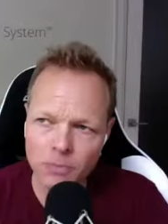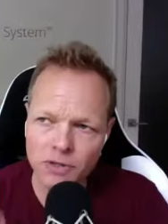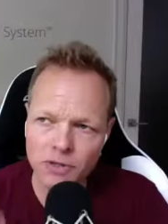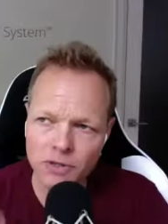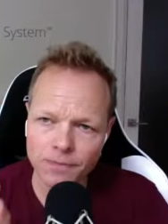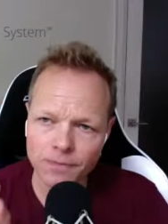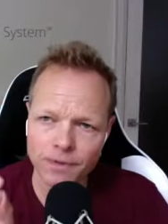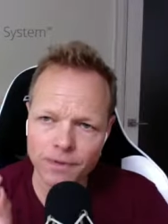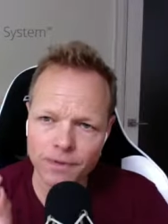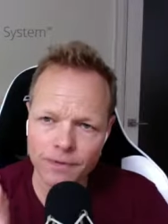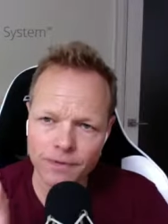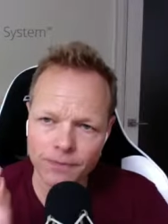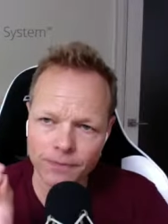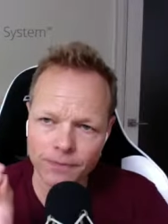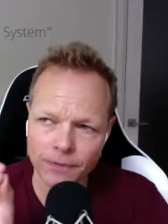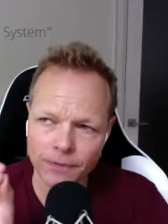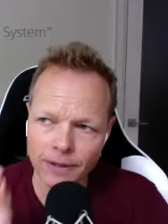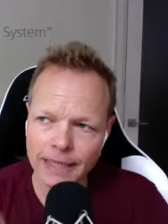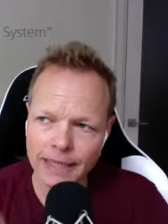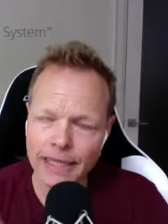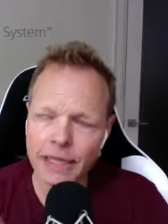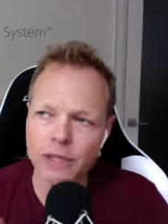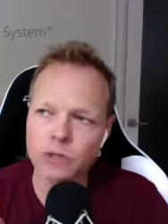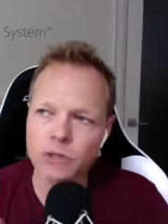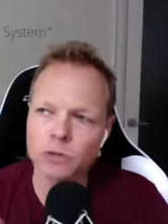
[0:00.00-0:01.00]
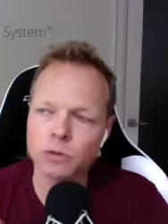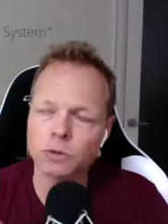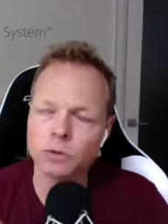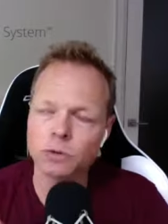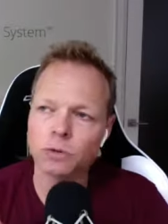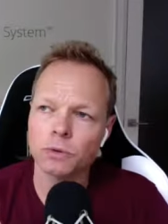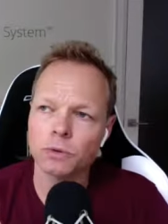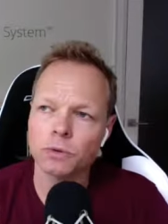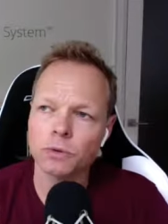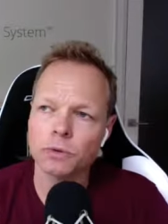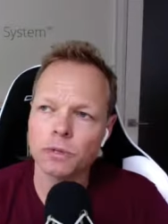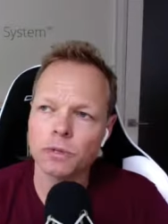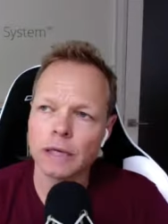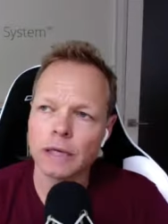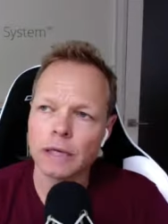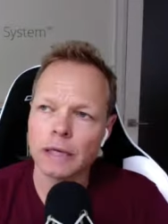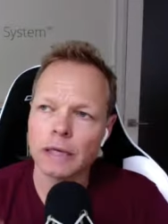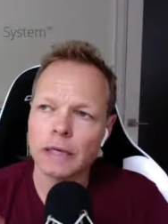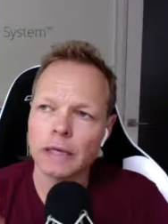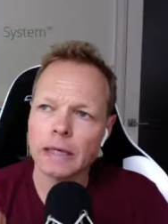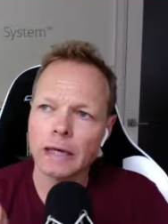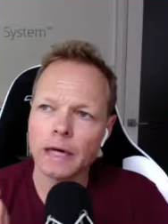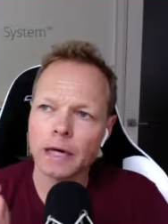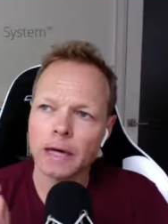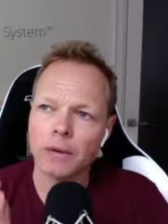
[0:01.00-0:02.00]
of the financials,
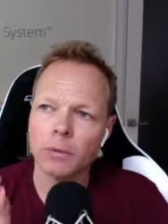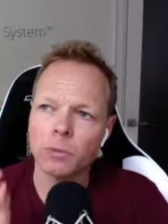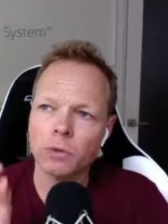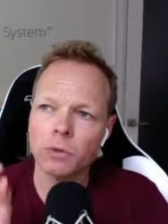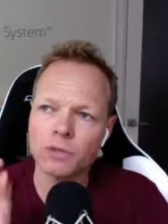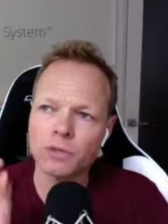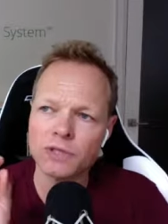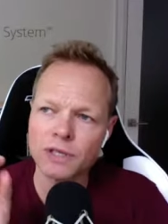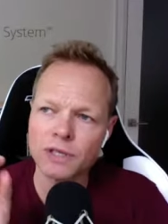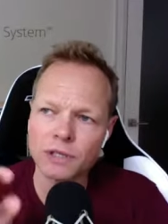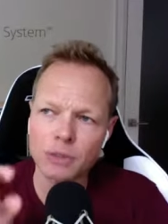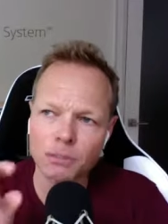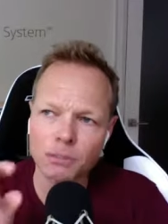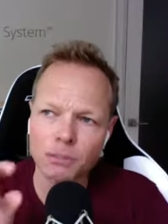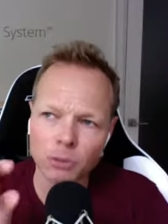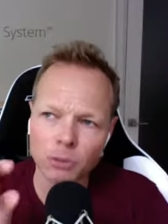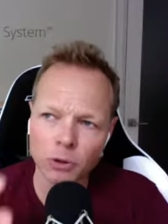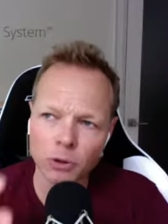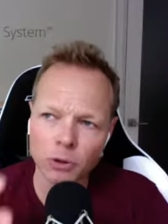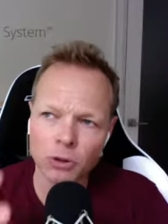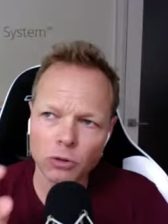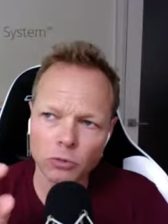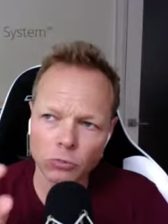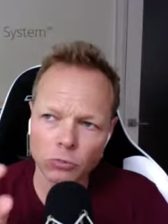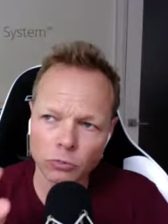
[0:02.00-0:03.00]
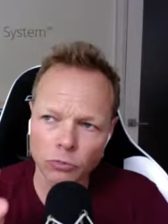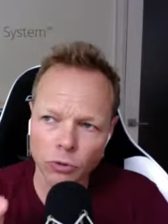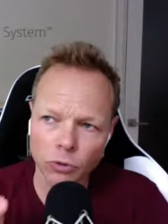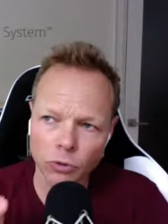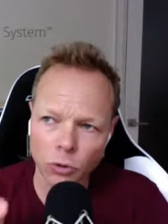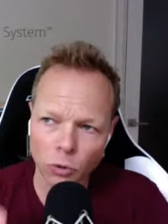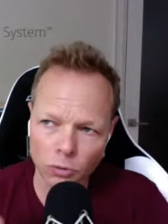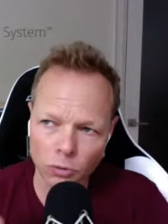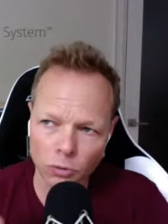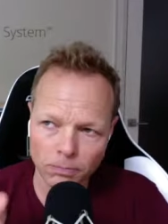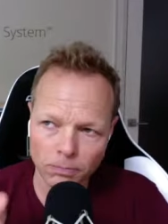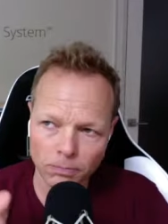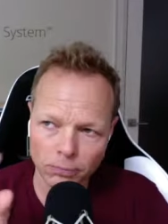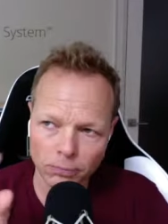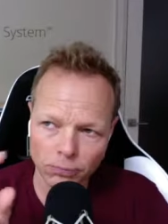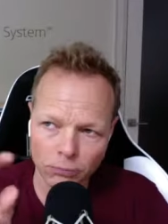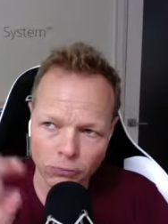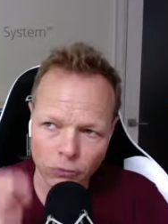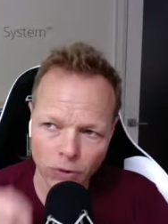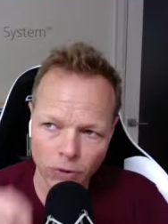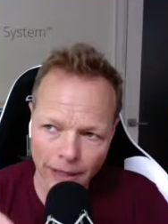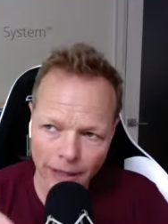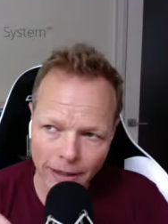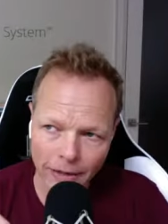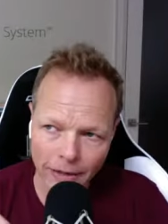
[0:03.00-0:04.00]
uh, was this a book you wrote
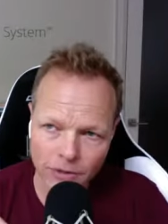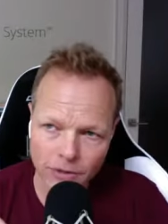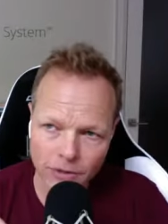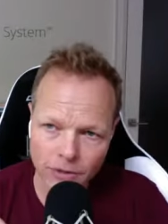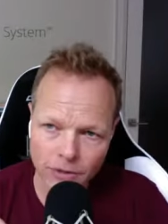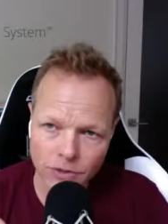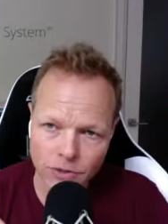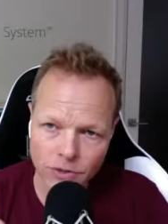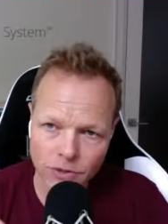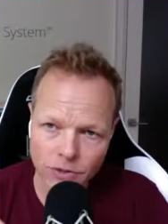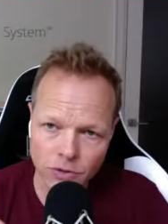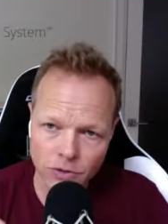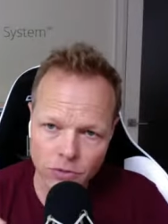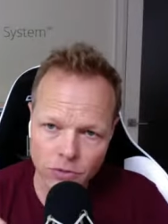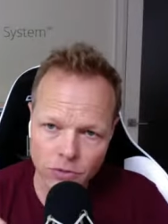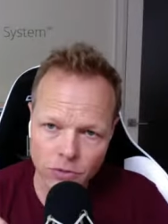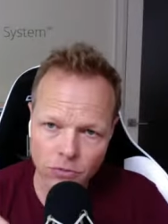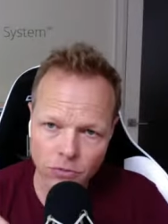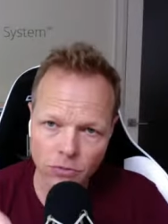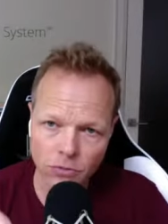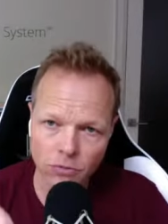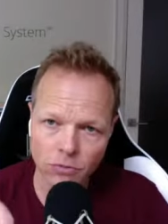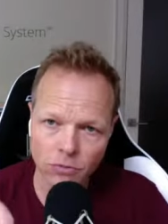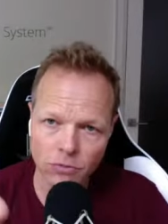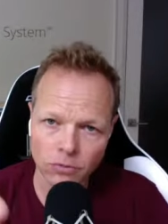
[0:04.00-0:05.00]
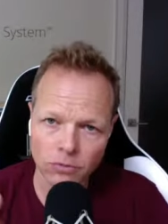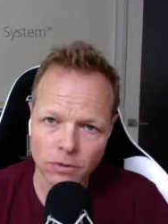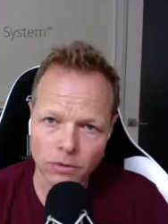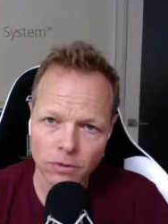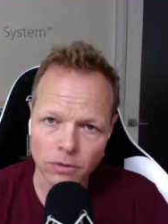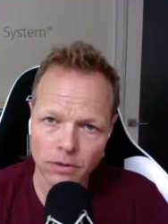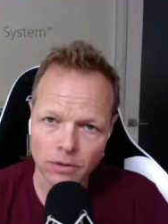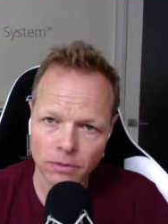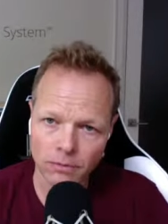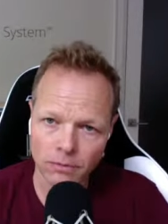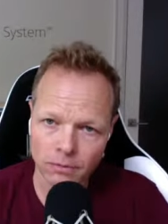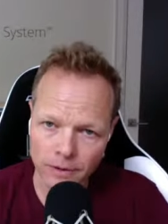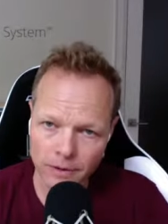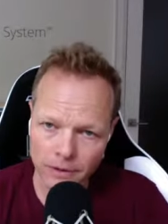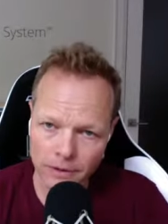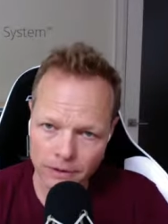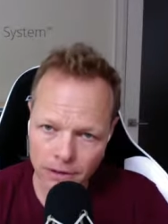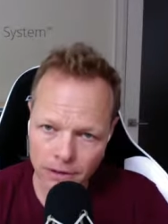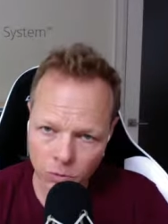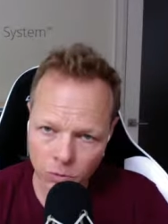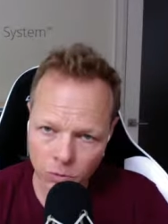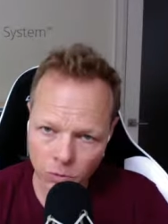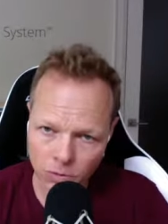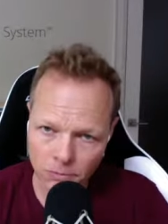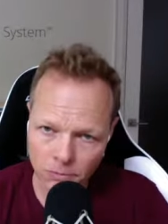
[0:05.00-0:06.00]
prior to the
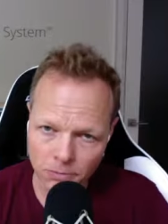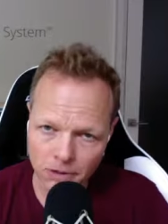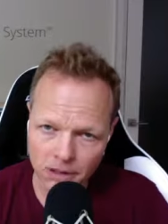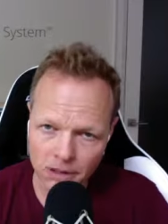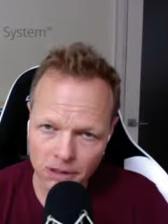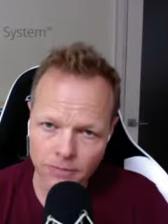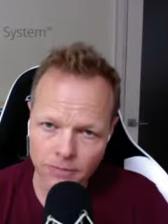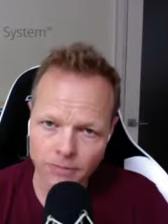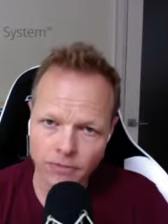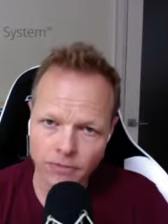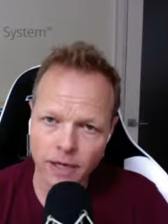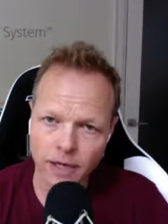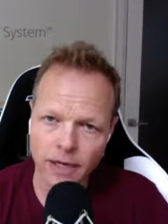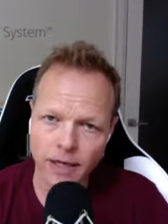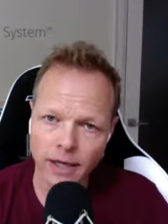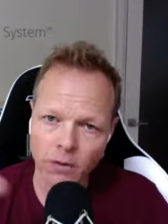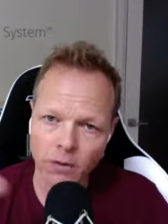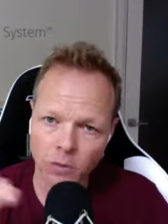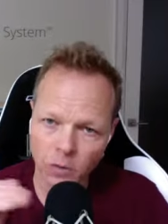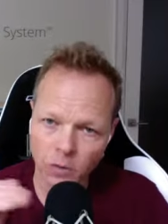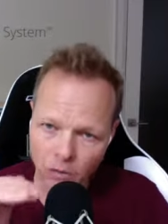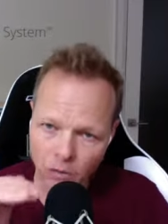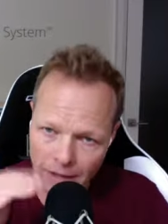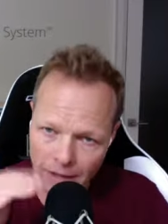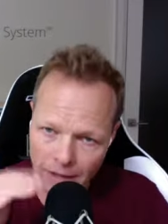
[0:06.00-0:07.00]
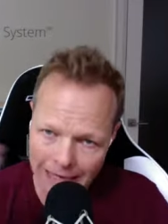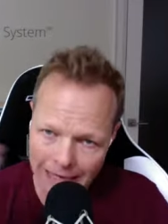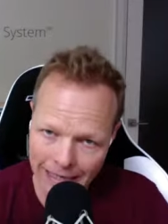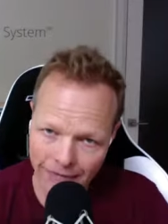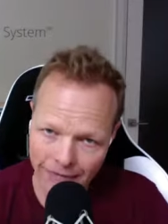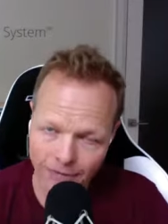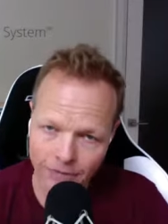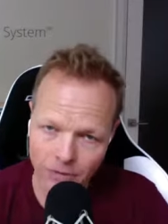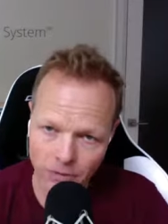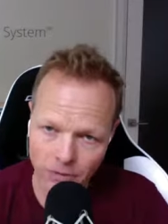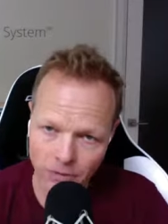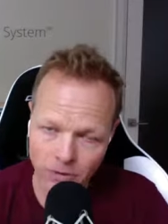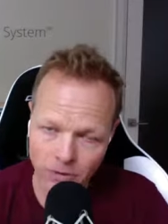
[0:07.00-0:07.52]
deal with Mediafly or after?